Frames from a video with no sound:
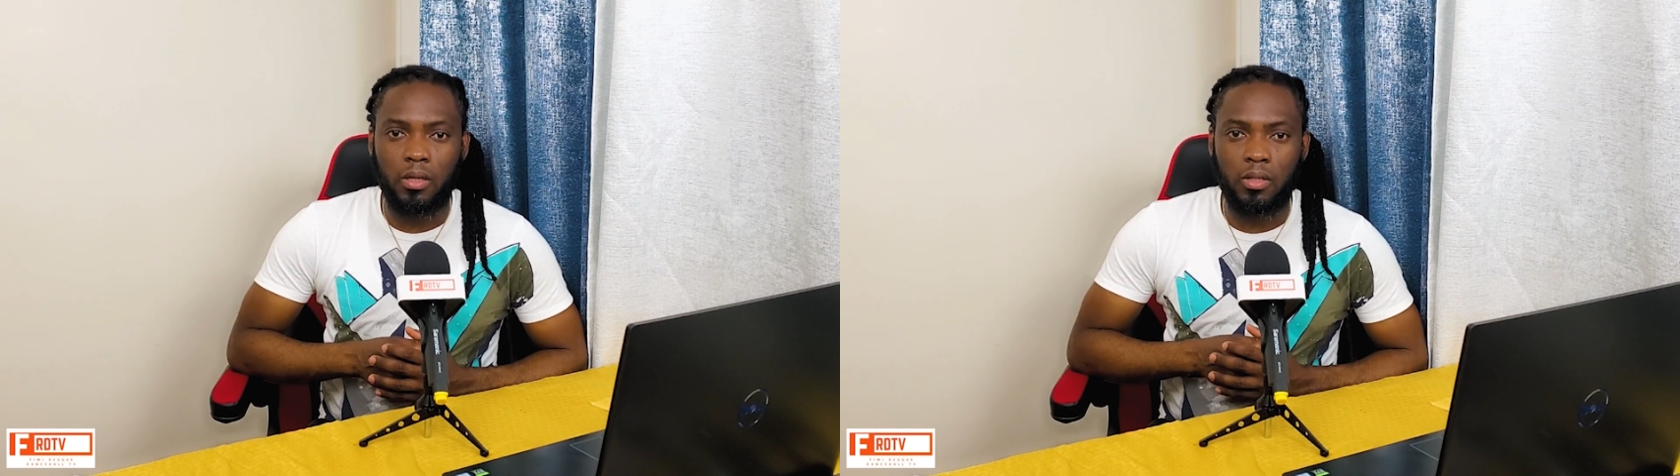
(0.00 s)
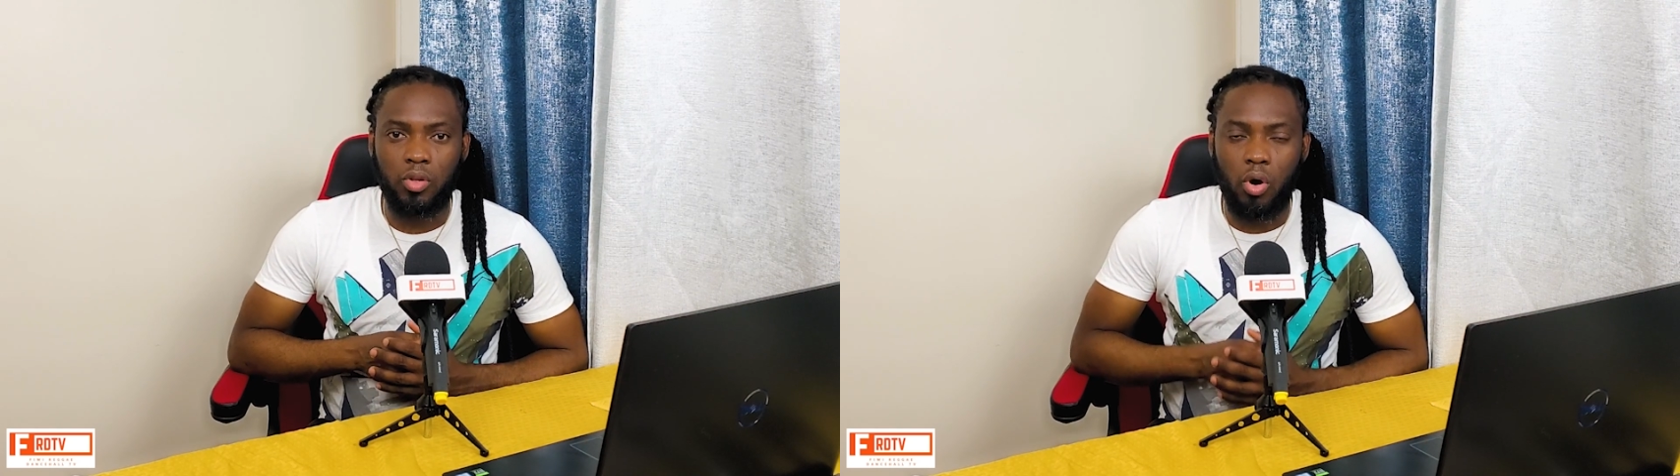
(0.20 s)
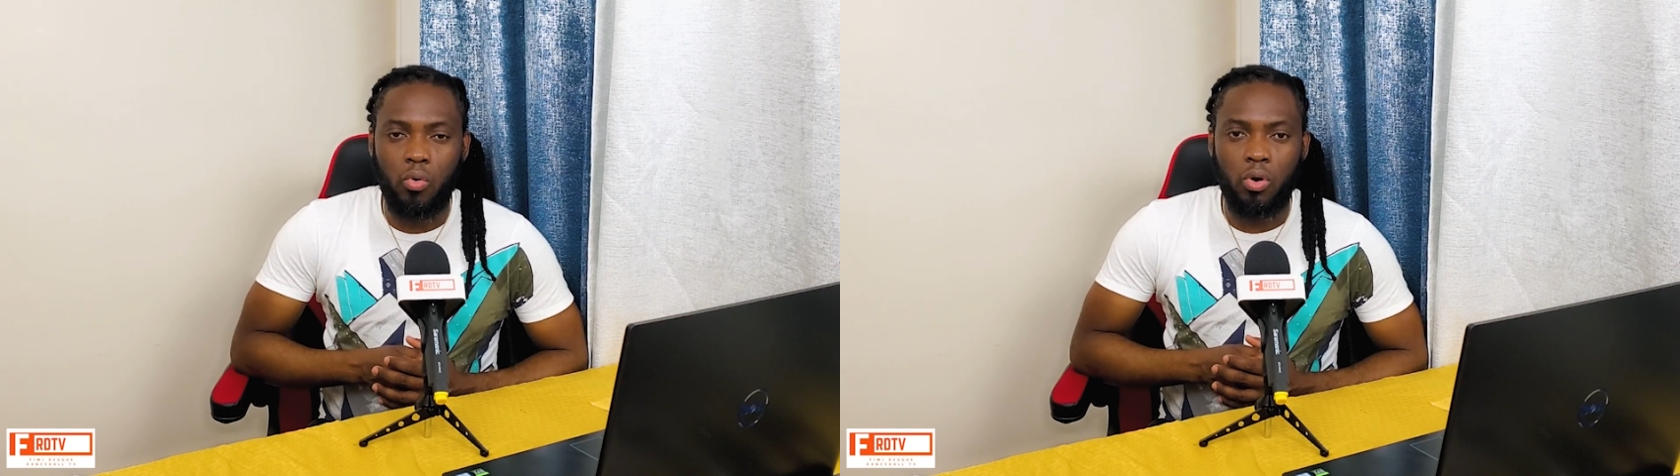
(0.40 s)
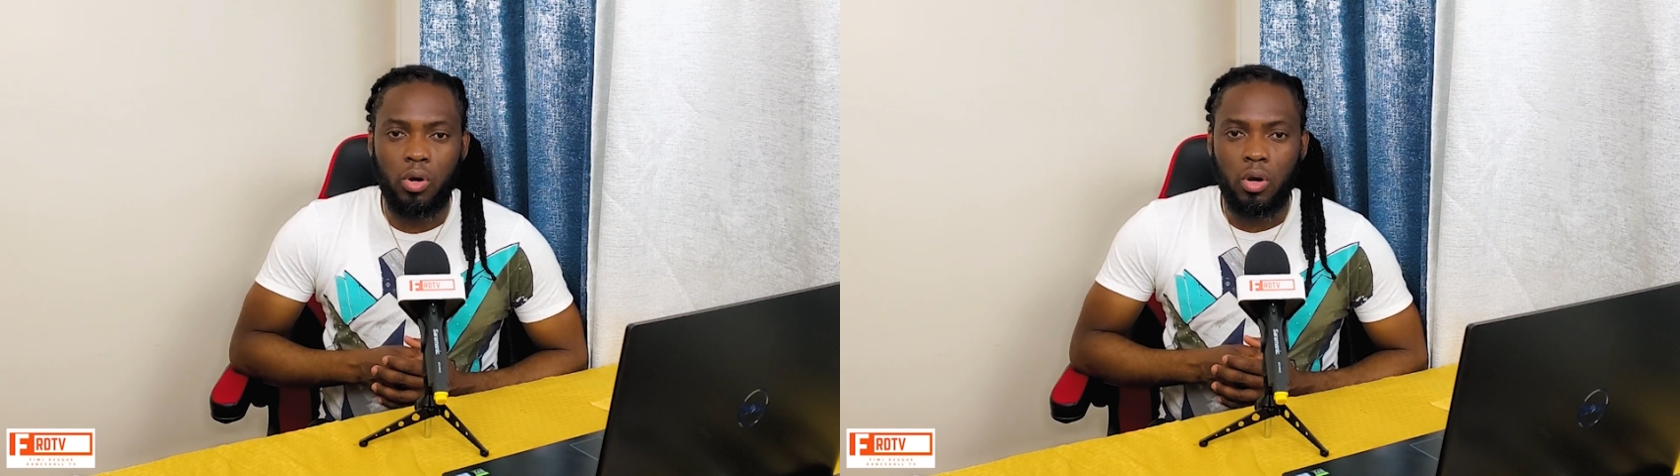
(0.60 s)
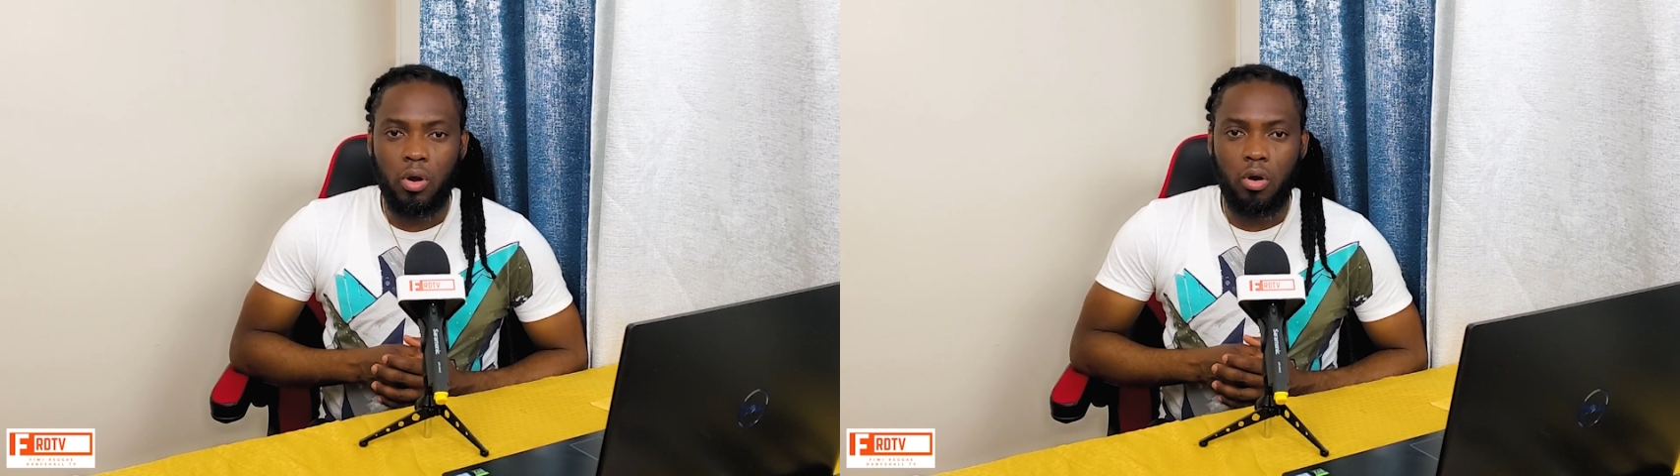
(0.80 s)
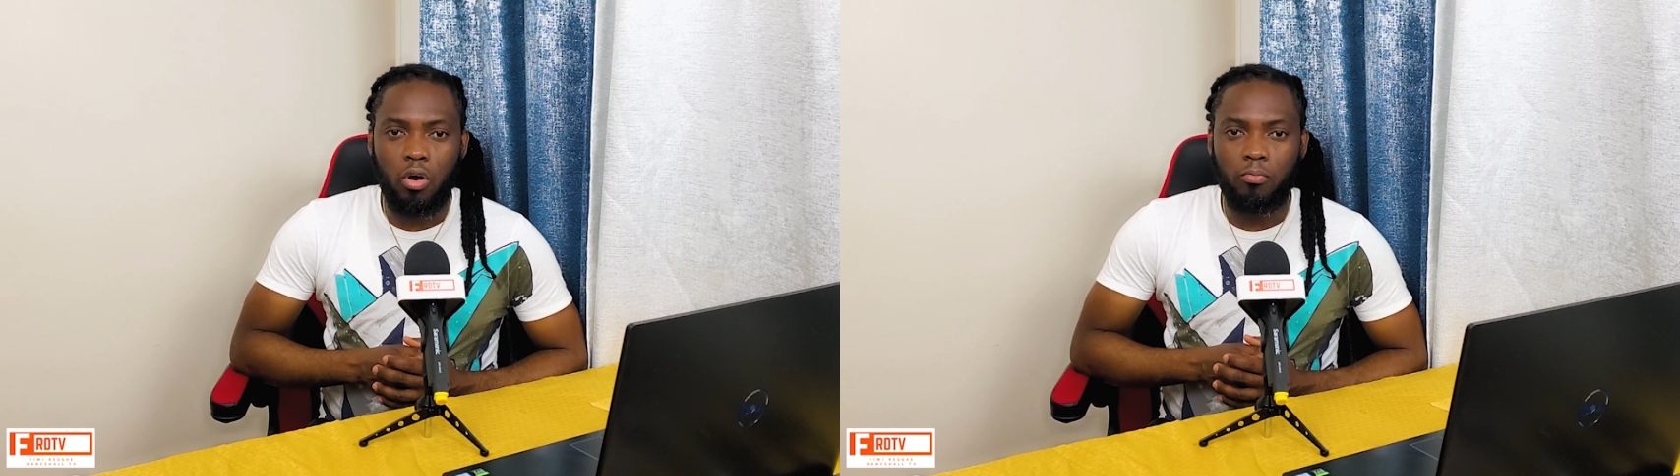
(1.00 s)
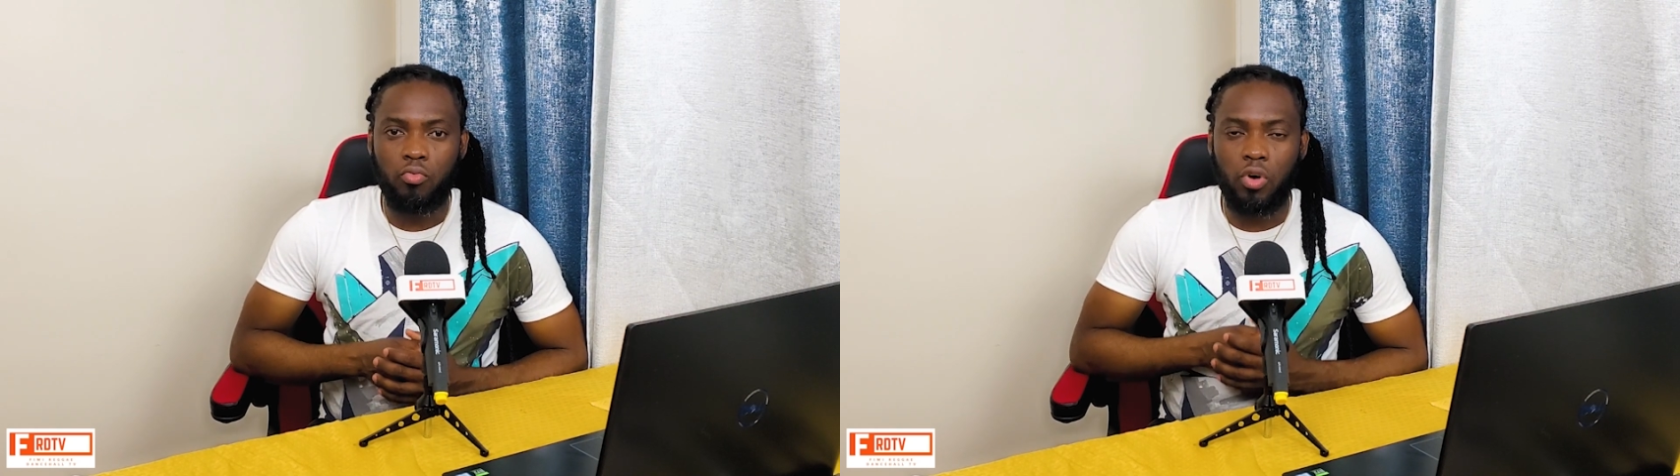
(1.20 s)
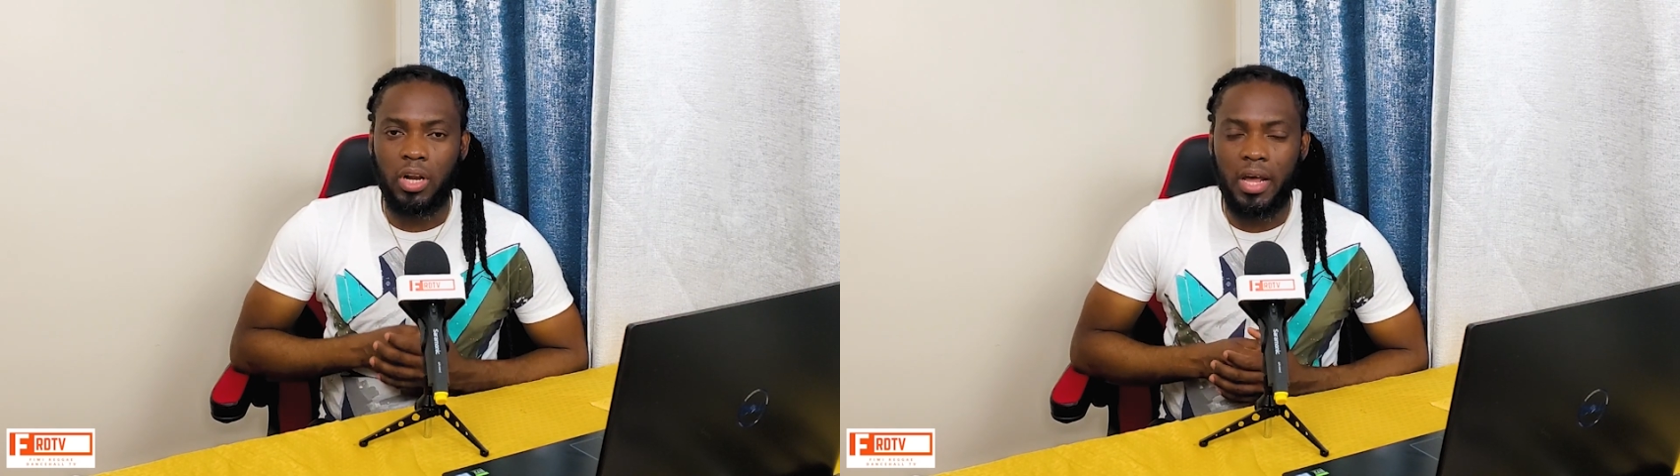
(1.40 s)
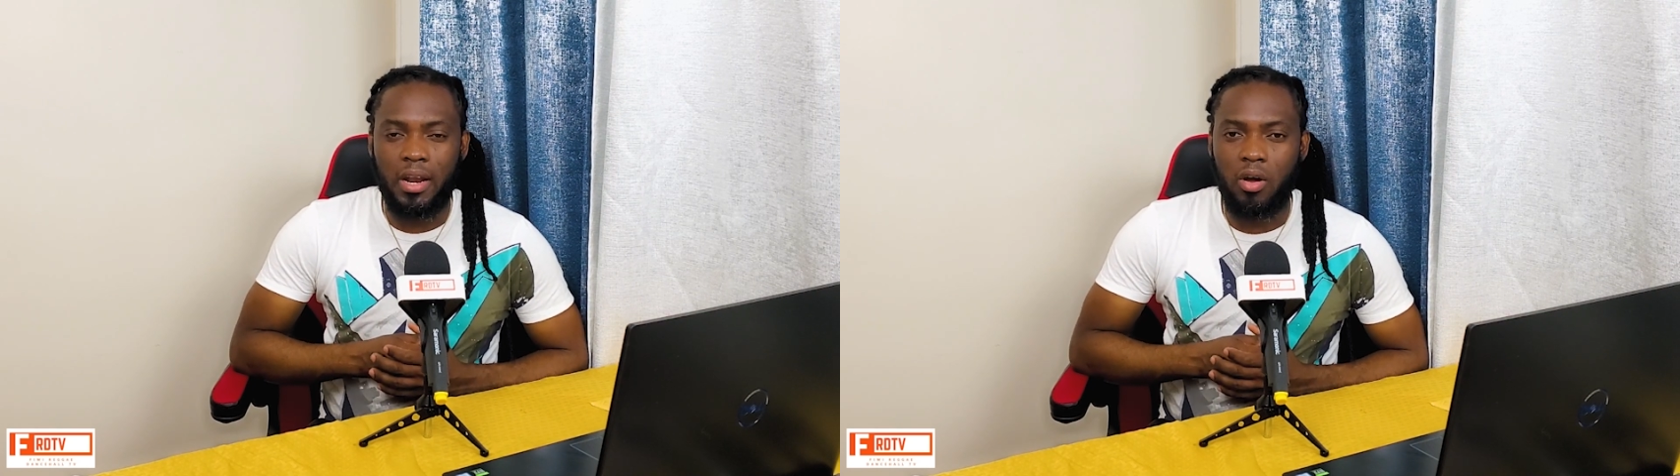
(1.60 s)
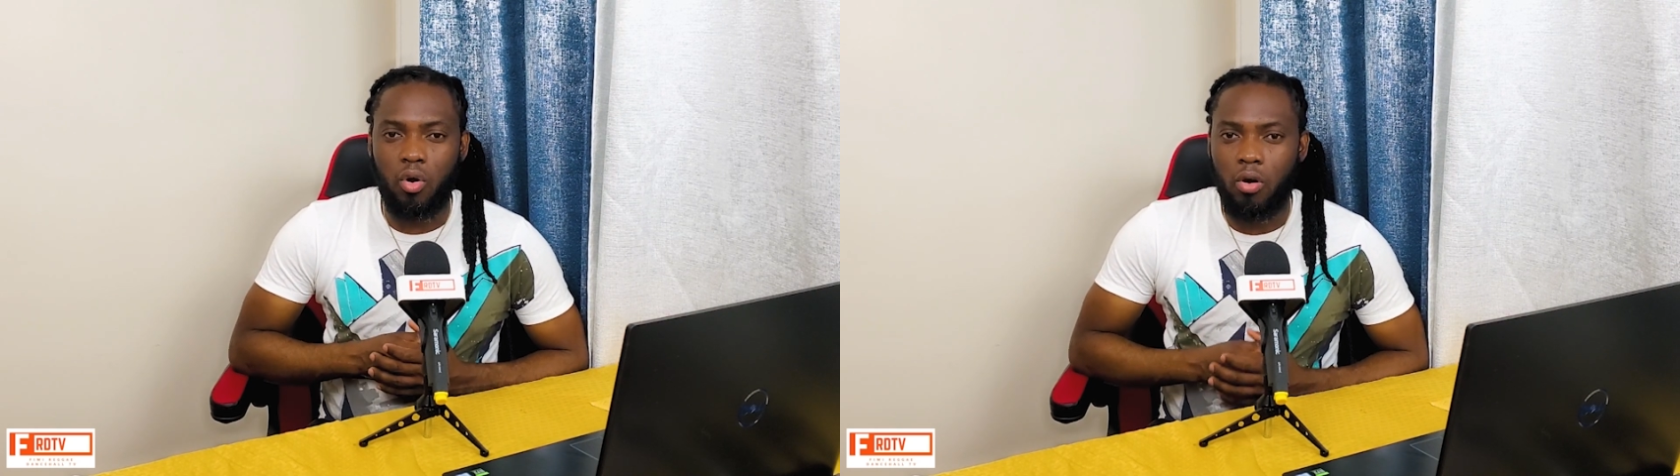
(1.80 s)
now, come run on
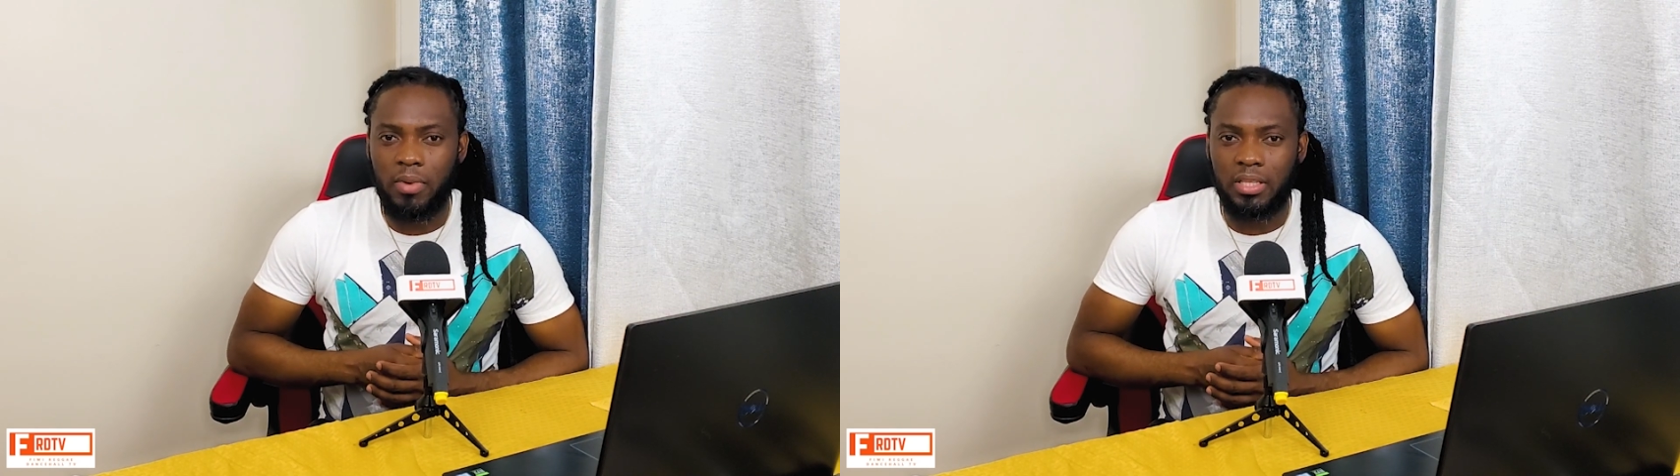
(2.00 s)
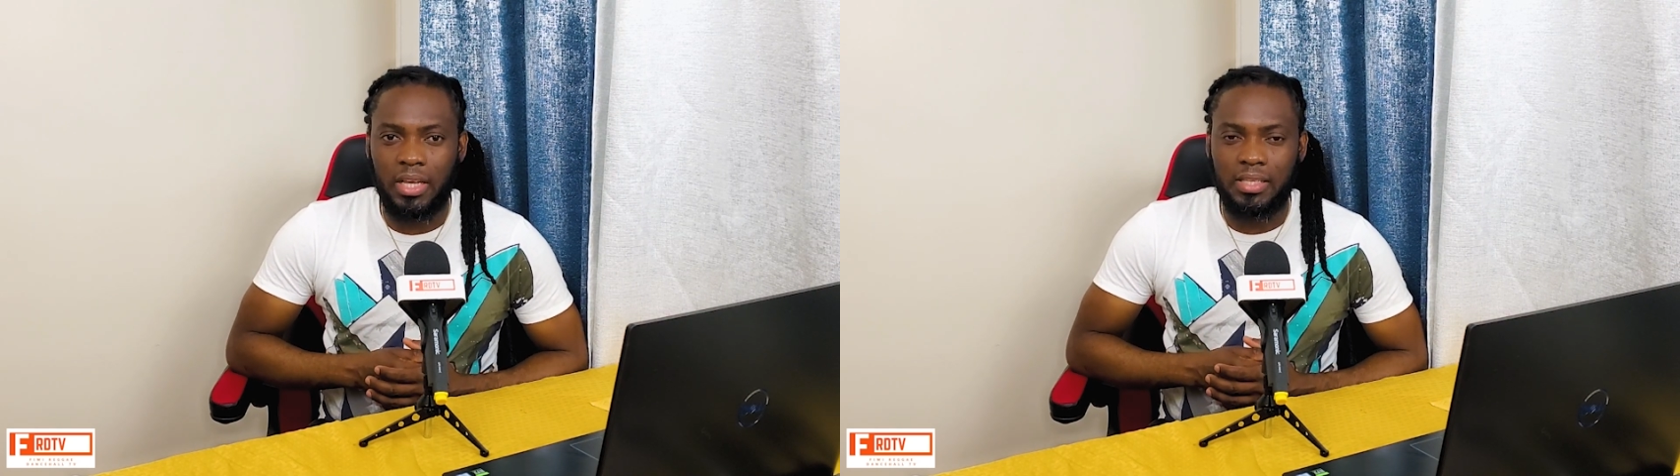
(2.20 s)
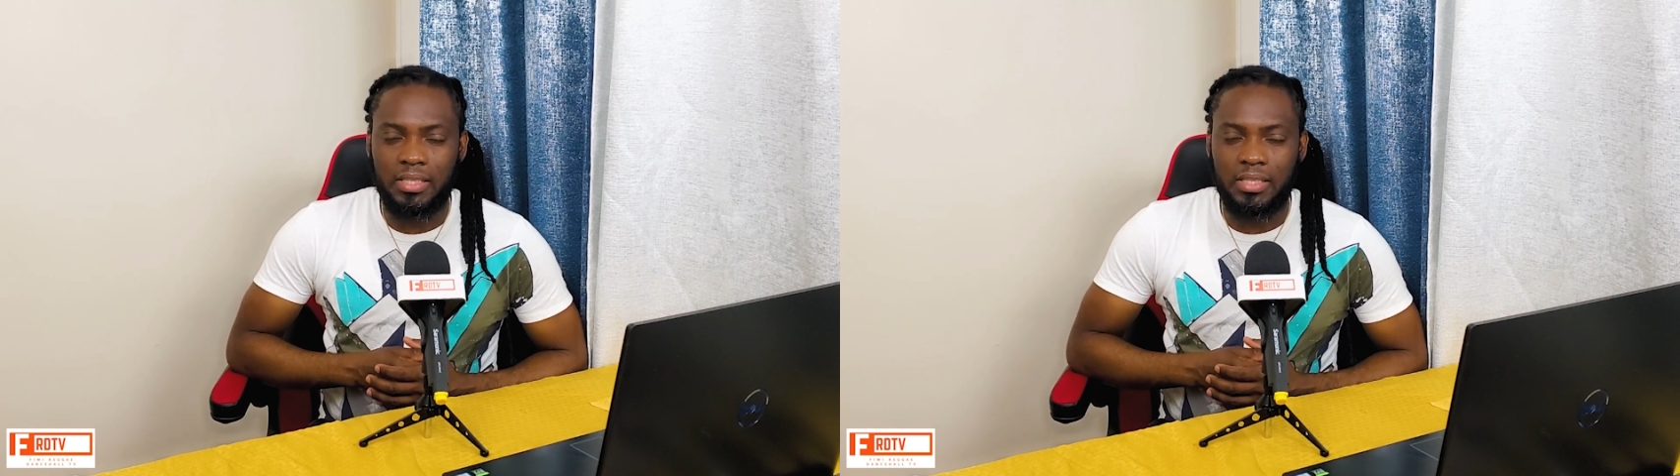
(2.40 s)
and a comment and